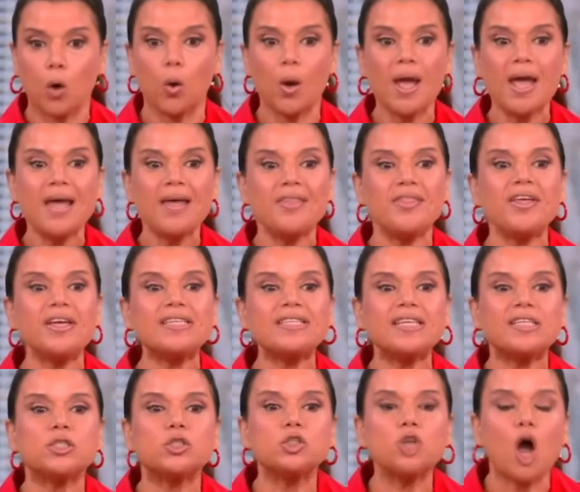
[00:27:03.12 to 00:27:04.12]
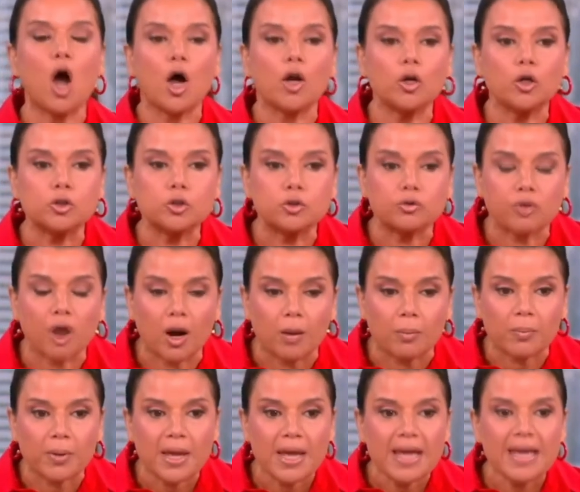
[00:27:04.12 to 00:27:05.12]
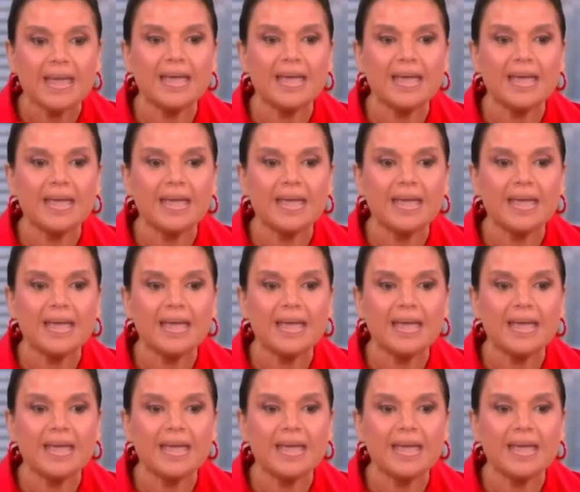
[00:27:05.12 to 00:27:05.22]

at about 6:50 this